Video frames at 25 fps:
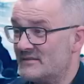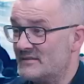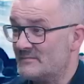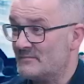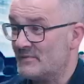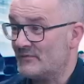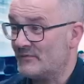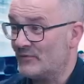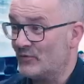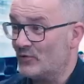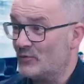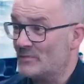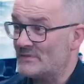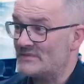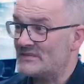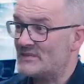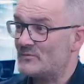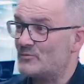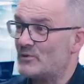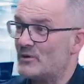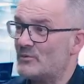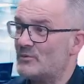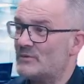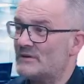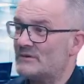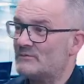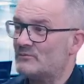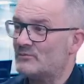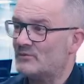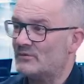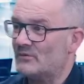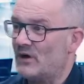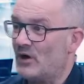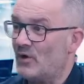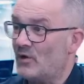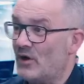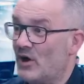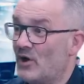you know, the performance that we would
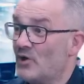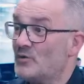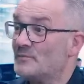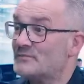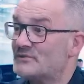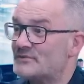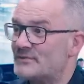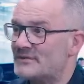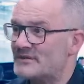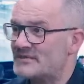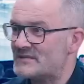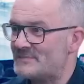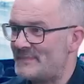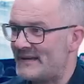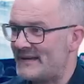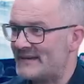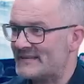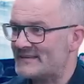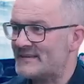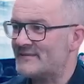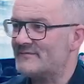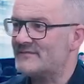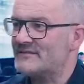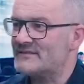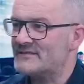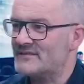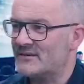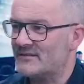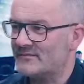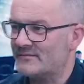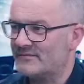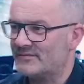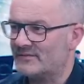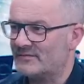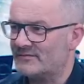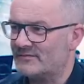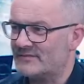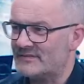hope to expect every
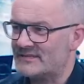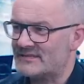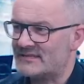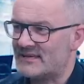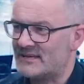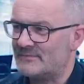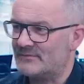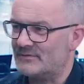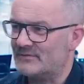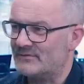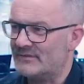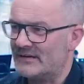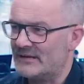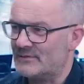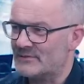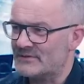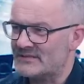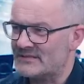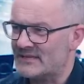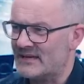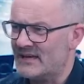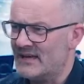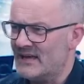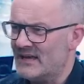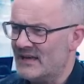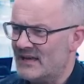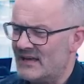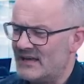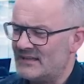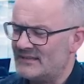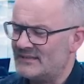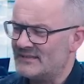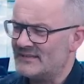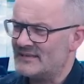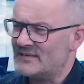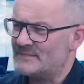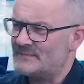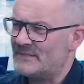time from Verstappen, really, wasn't it? Mm. I
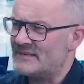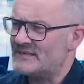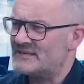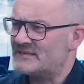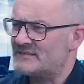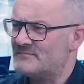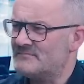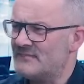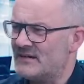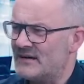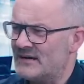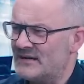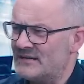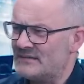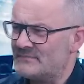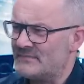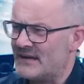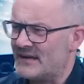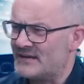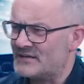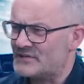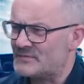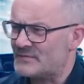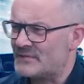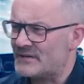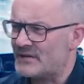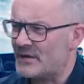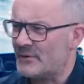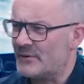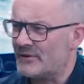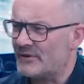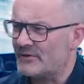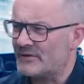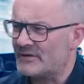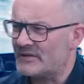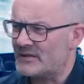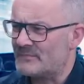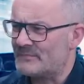think there's been some mind management
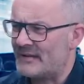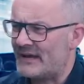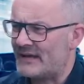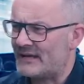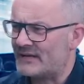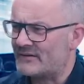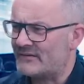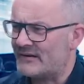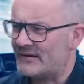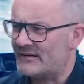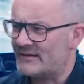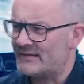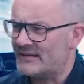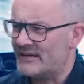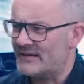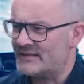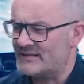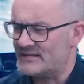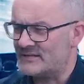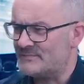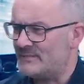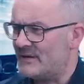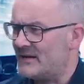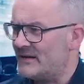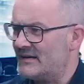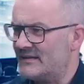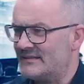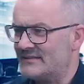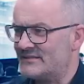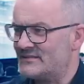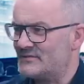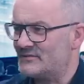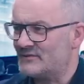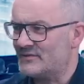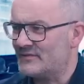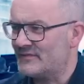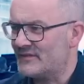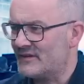going on in the background there, despite the
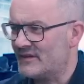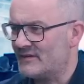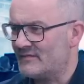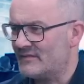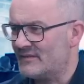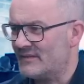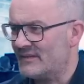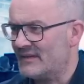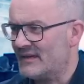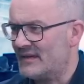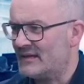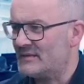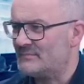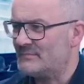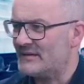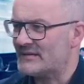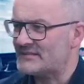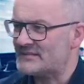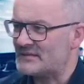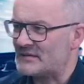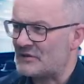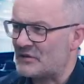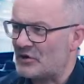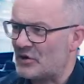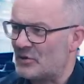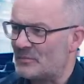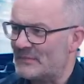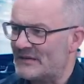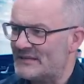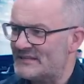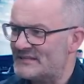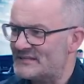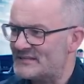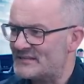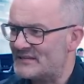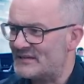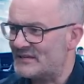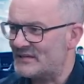sort of, you know, the headbutting
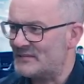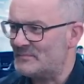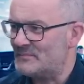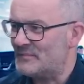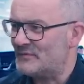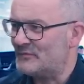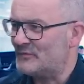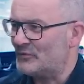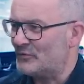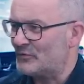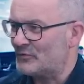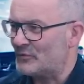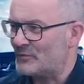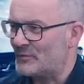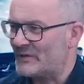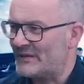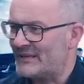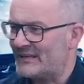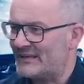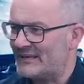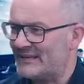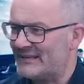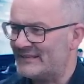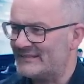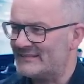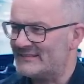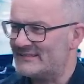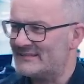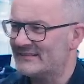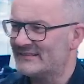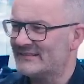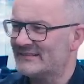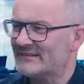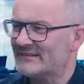comments before the weekend.